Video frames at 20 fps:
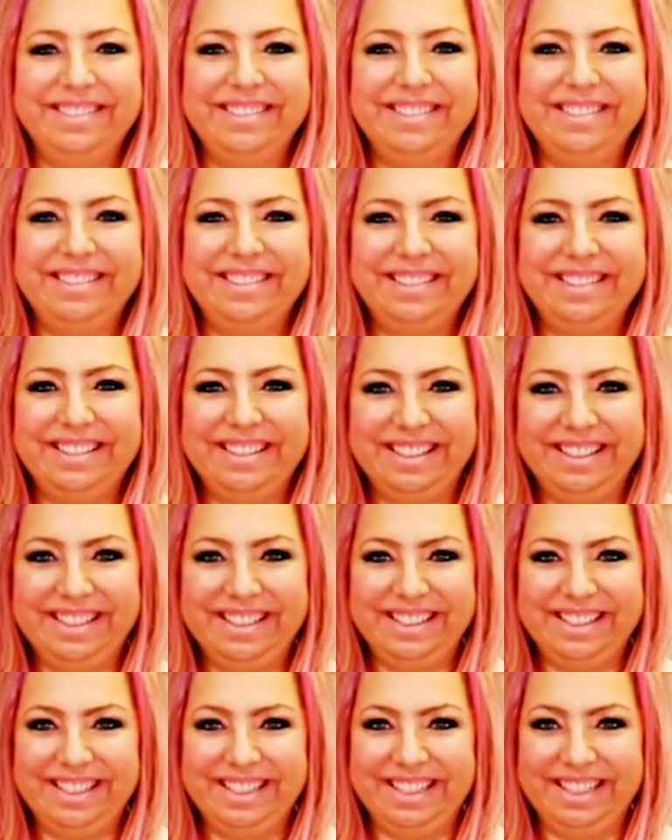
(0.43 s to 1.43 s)

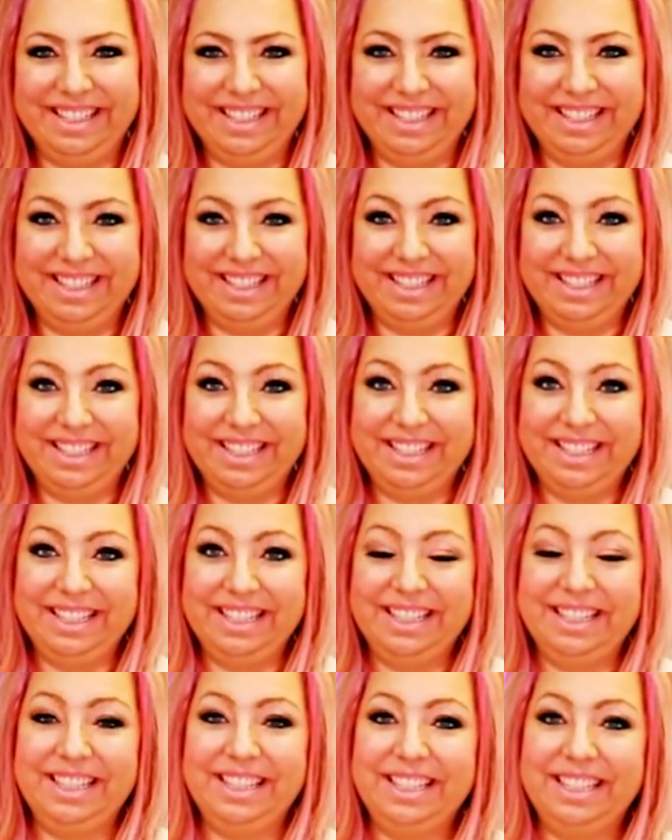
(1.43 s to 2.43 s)

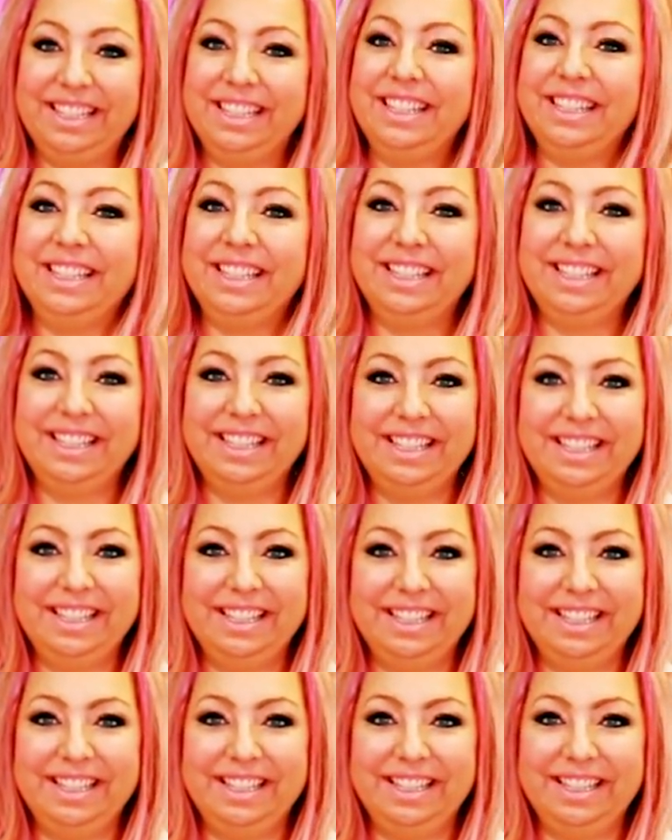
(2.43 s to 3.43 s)

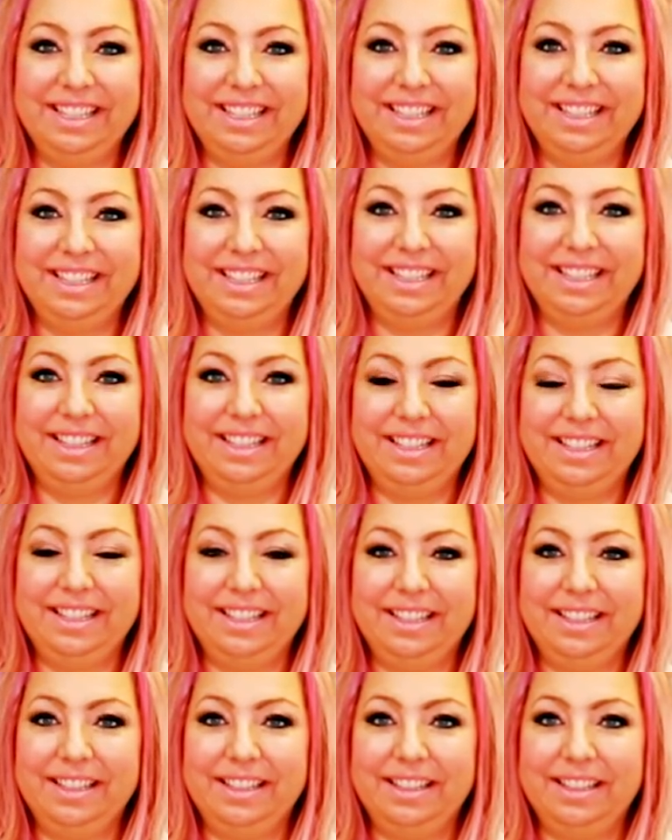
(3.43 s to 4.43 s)

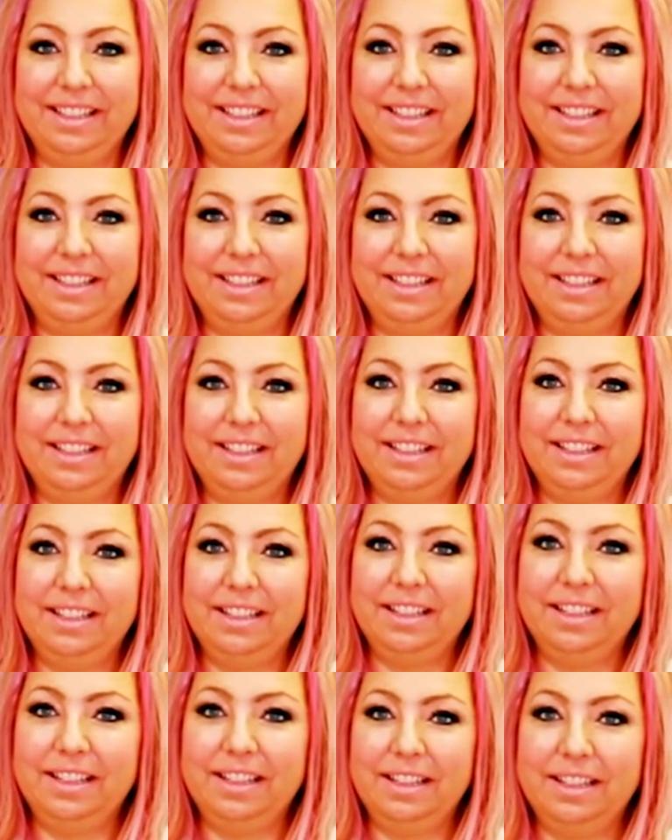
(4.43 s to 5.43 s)

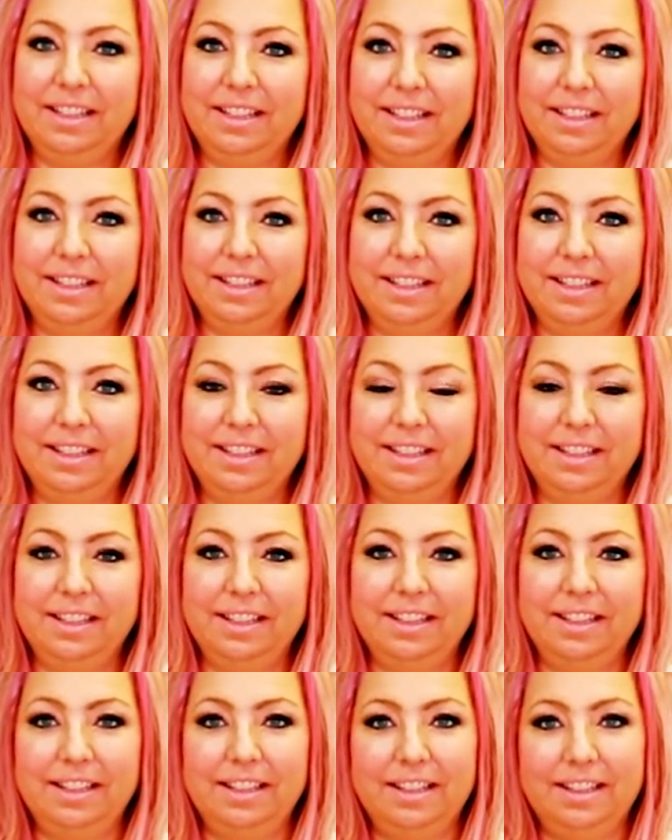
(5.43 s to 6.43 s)

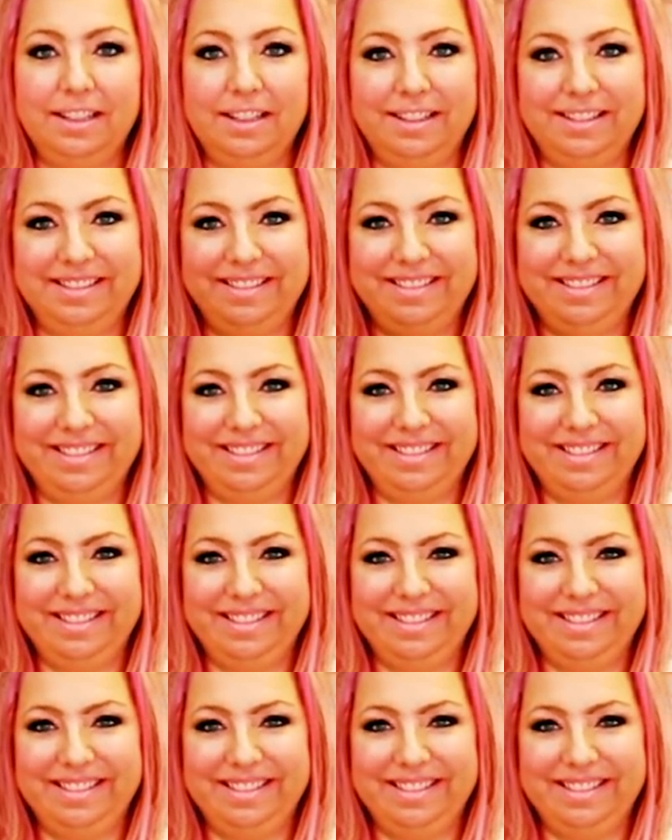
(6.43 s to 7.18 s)
The person shown says nothing.